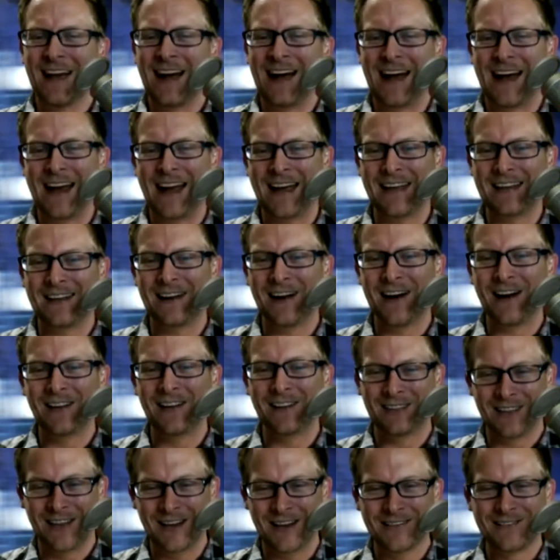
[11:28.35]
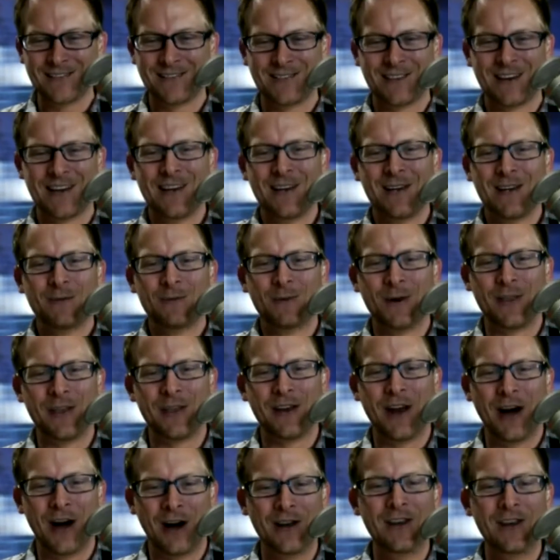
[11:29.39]
I had lunch with
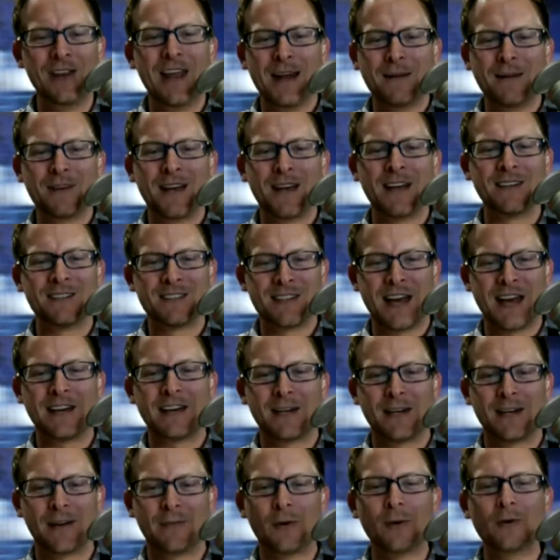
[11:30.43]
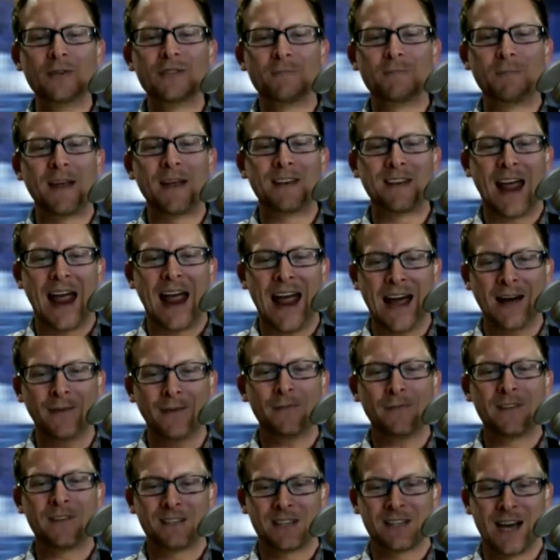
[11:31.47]
an unnamed executive who spent
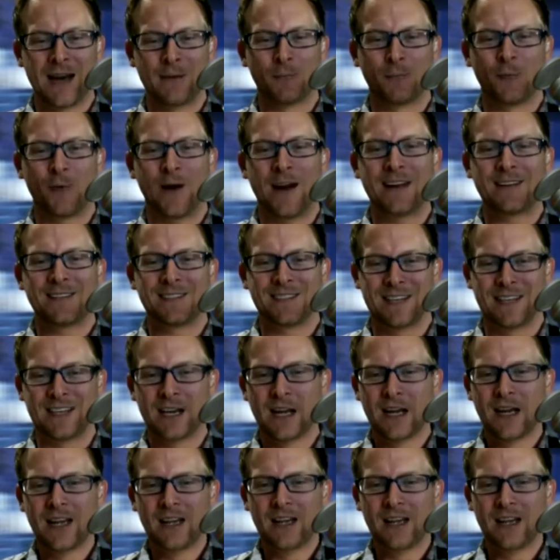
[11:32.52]
half the time ranting.